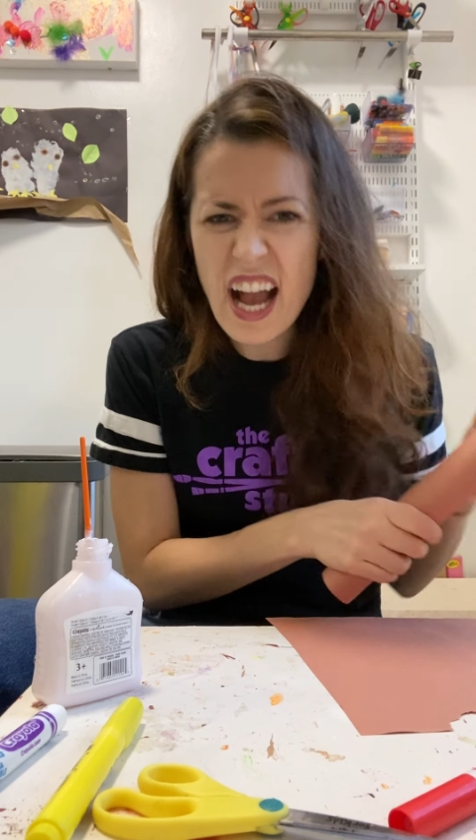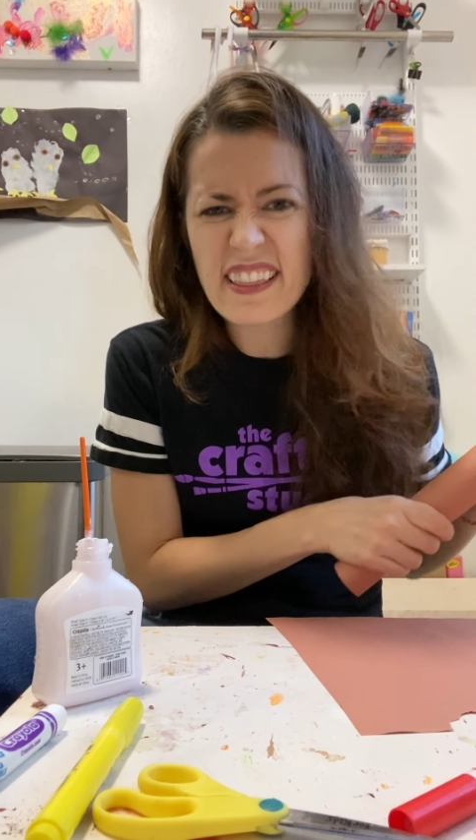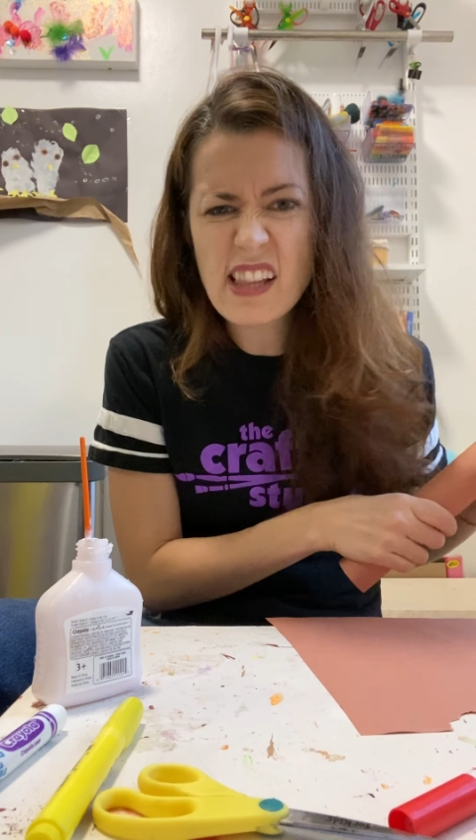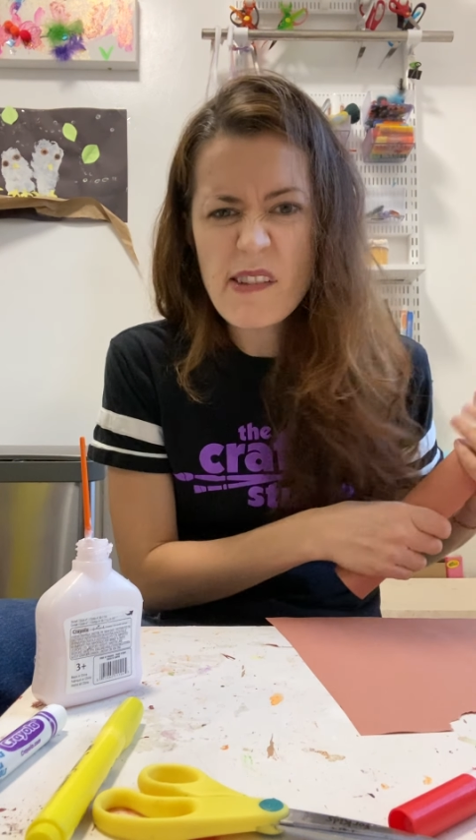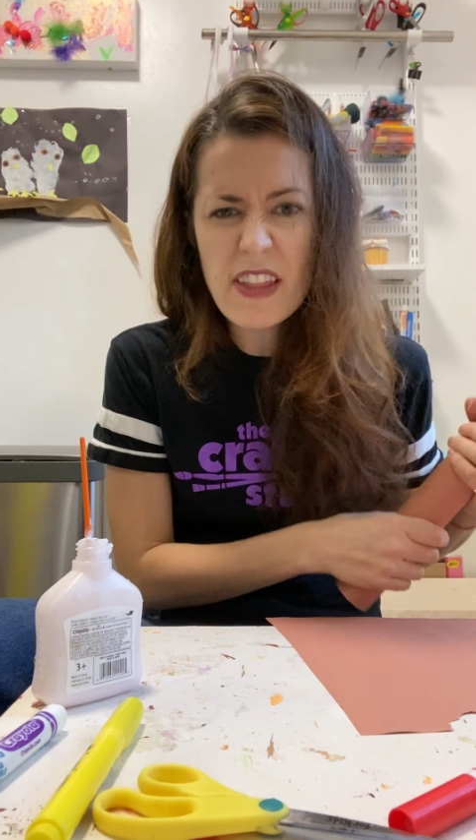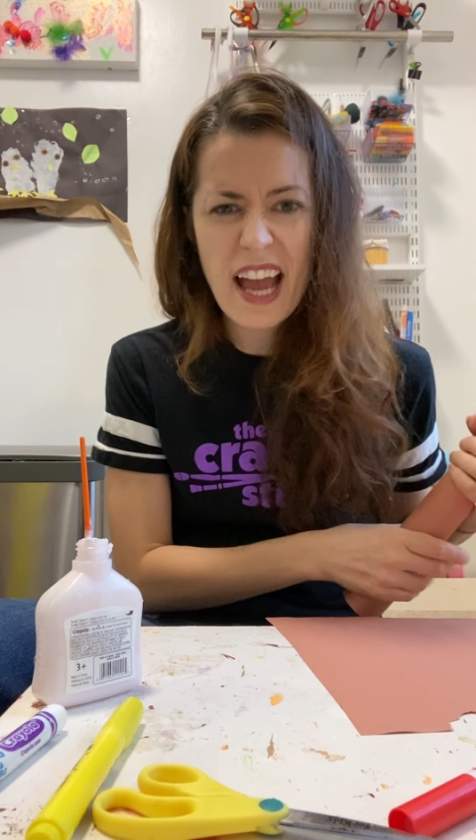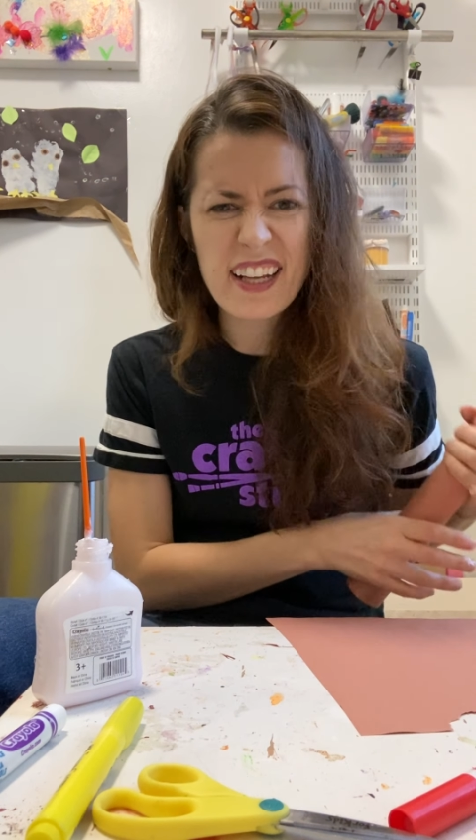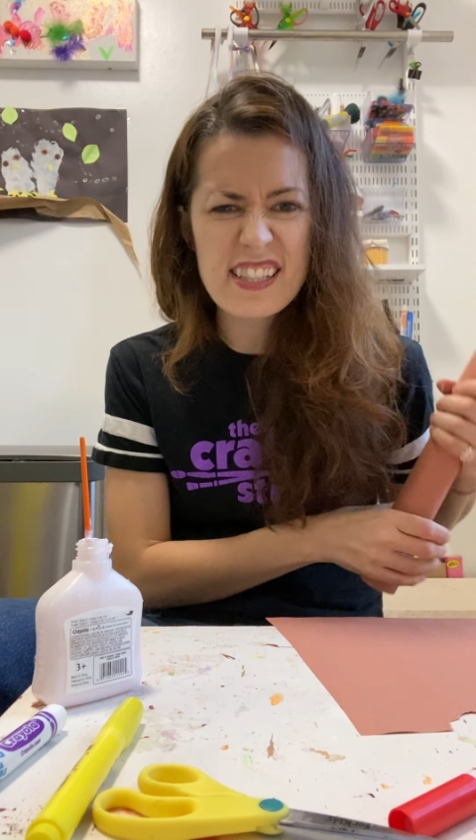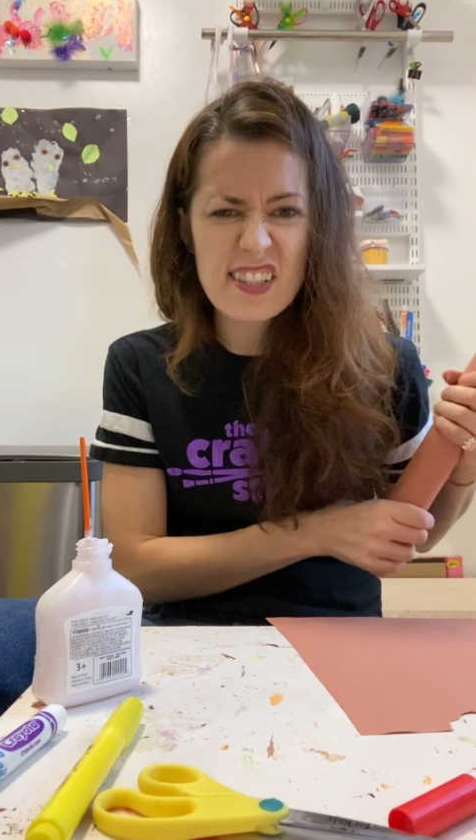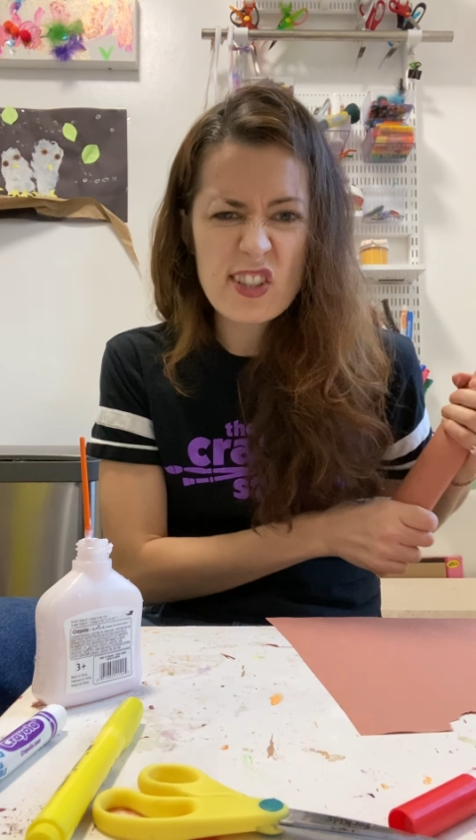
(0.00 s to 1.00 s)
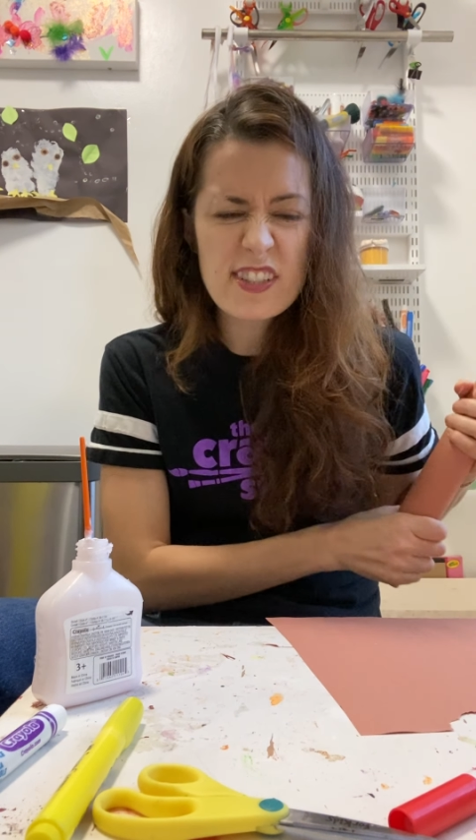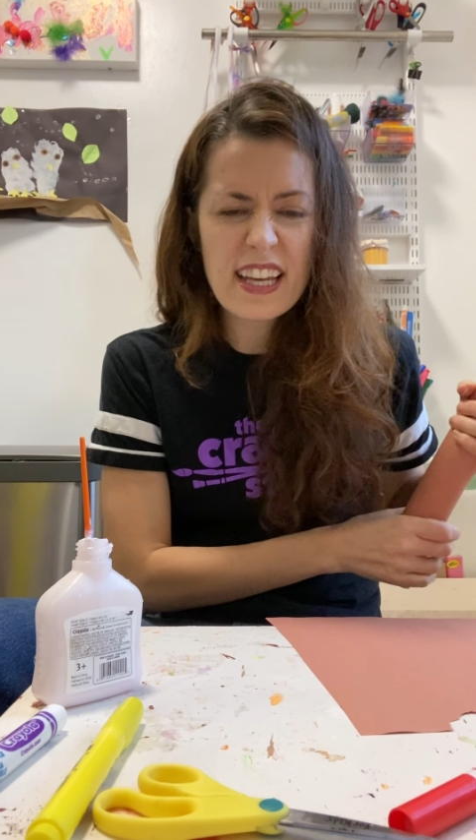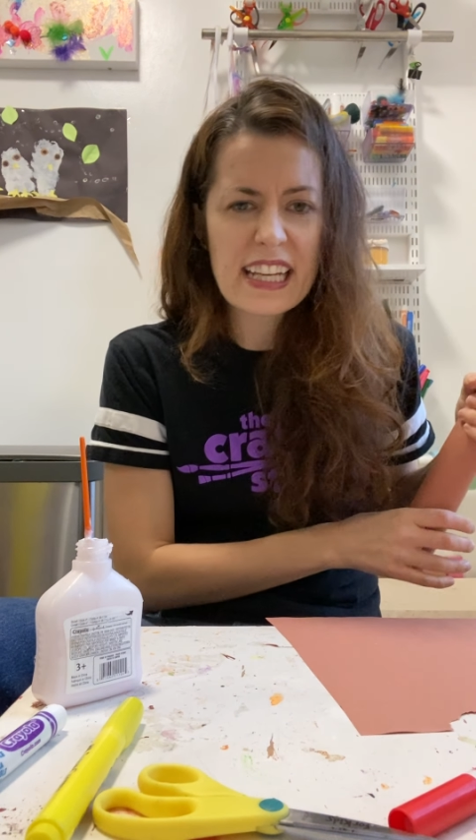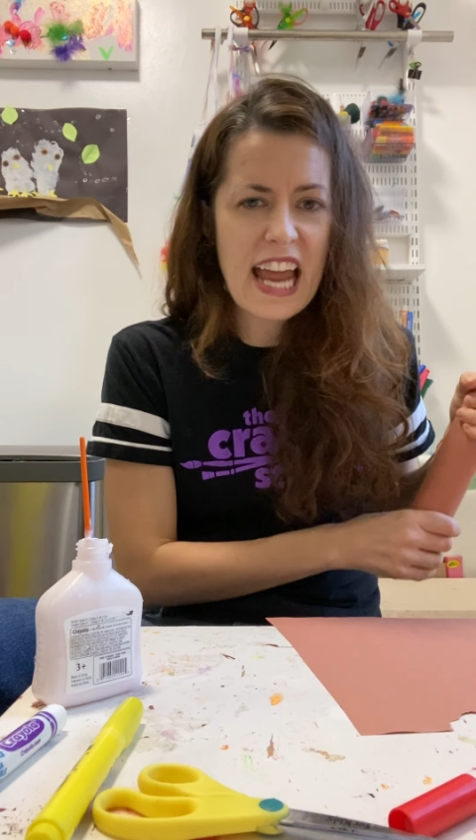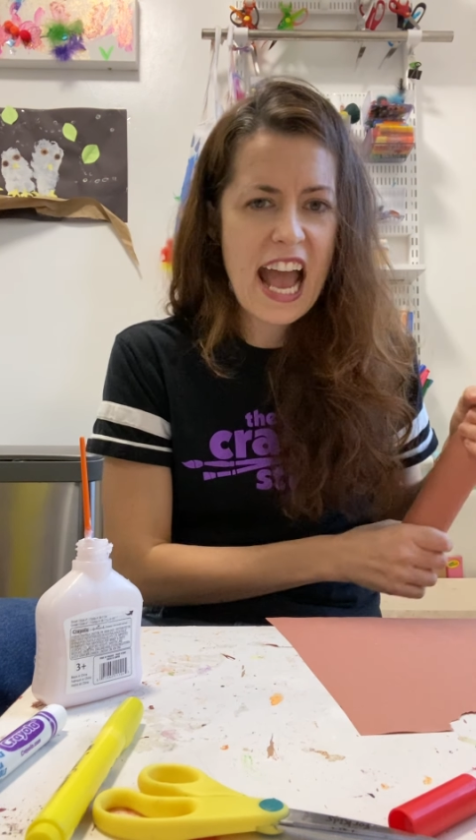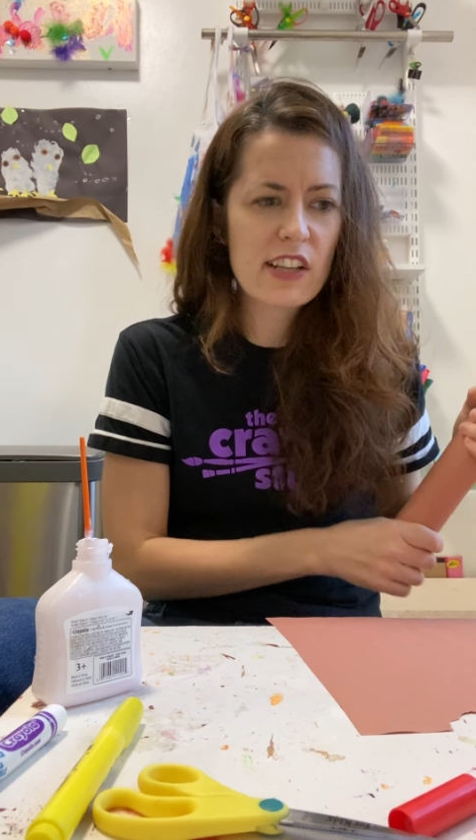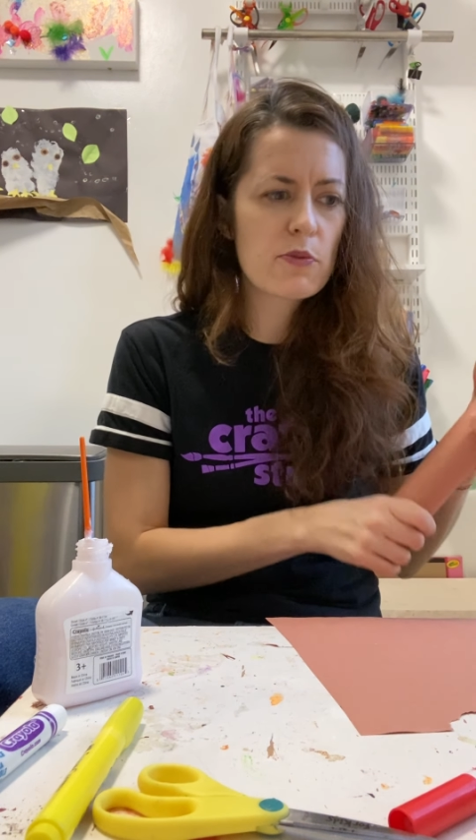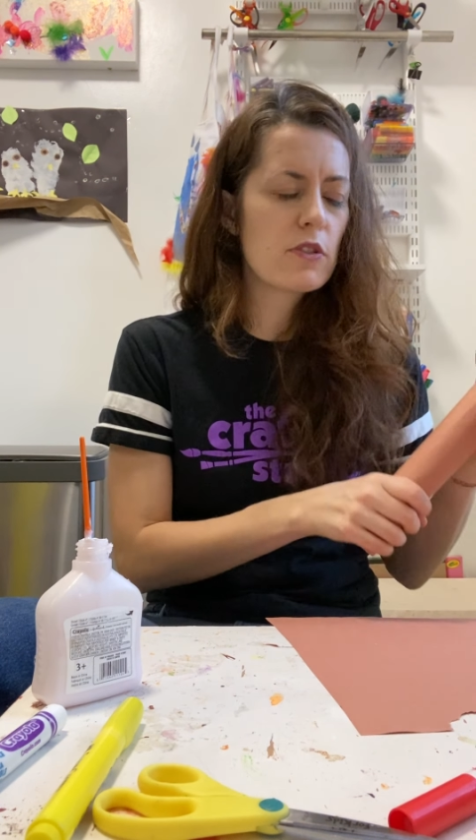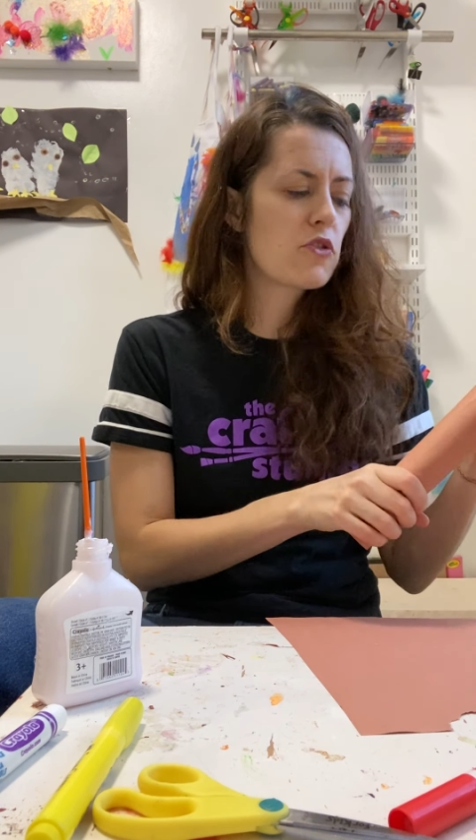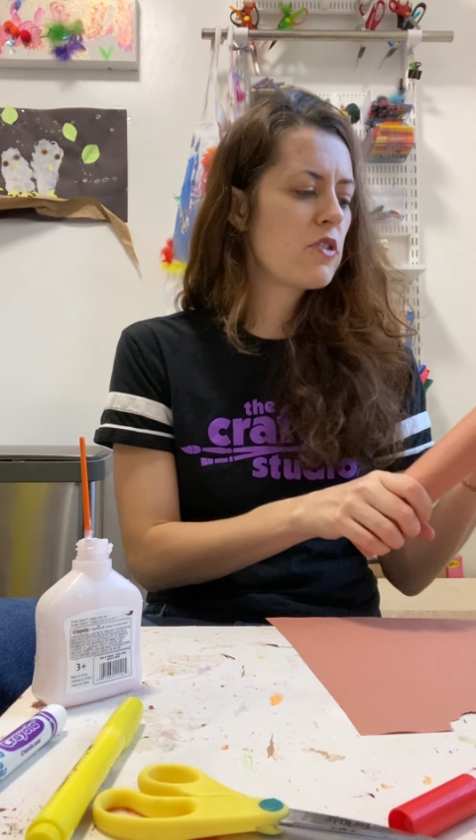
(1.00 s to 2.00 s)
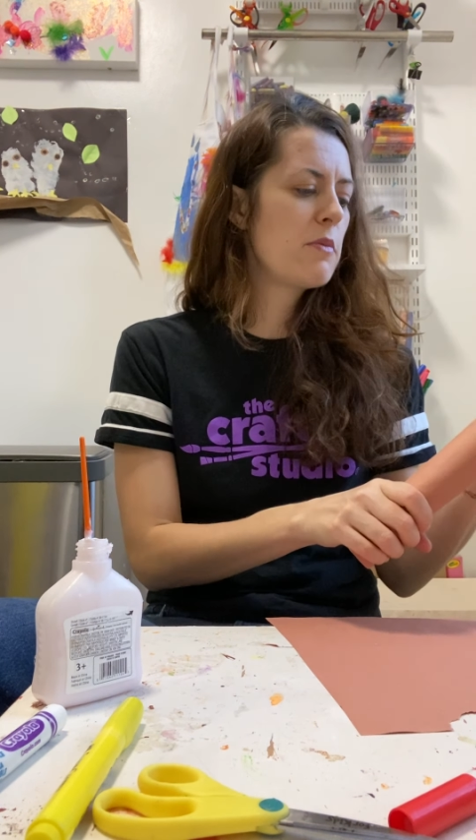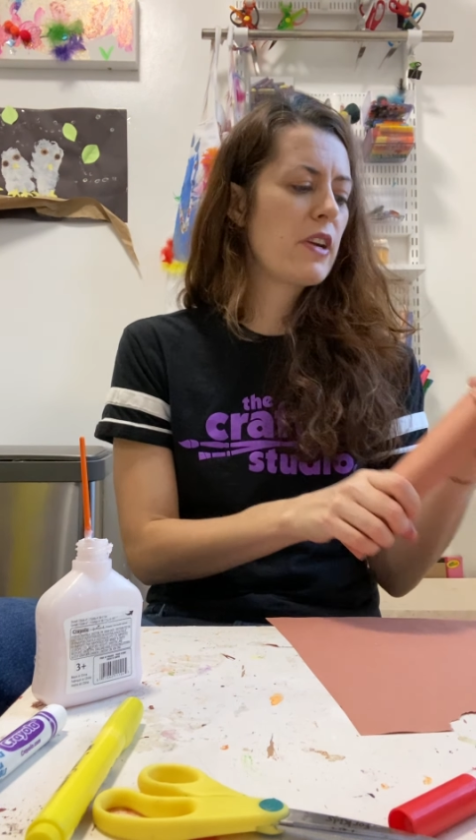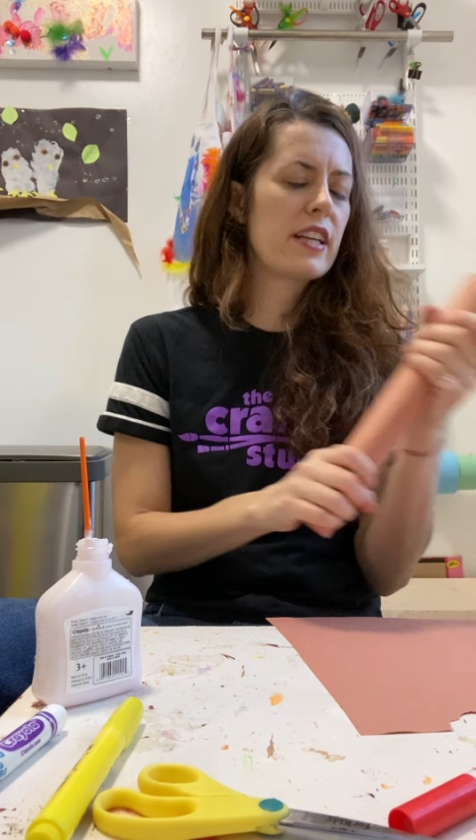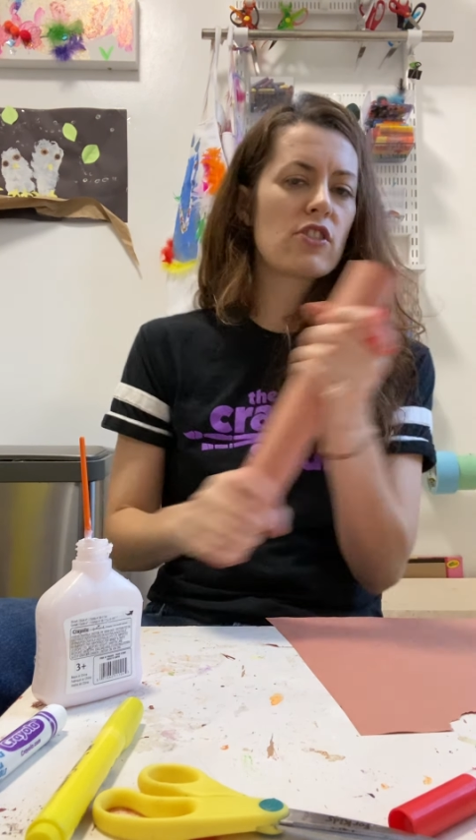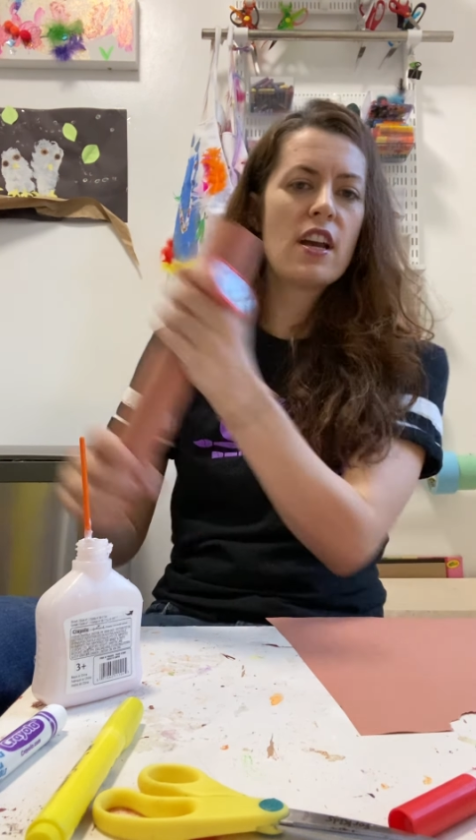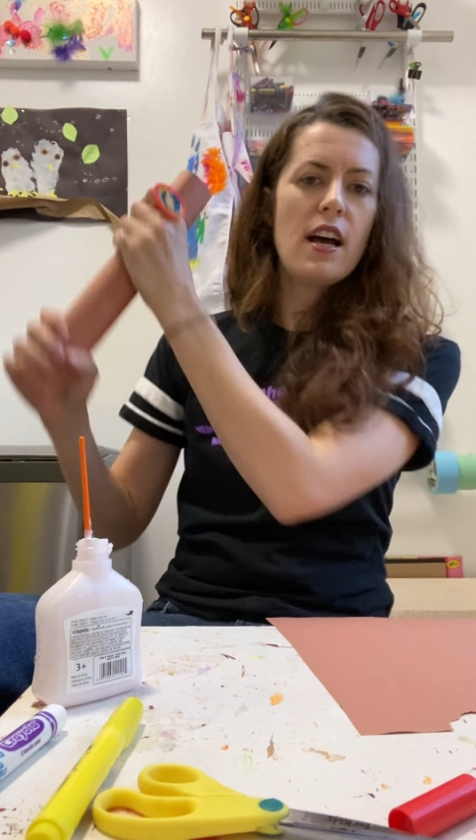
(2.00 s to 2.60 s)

I love that because it looks like an actual tree branch.